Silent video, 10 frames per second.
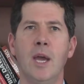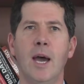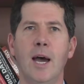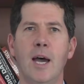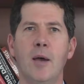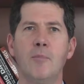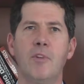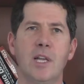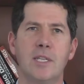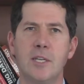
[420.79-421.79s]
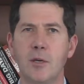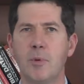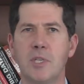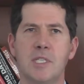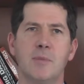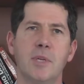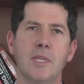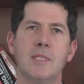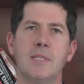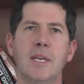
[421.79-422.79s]
volunteer
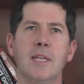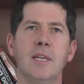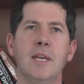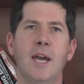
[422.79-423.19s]
participants and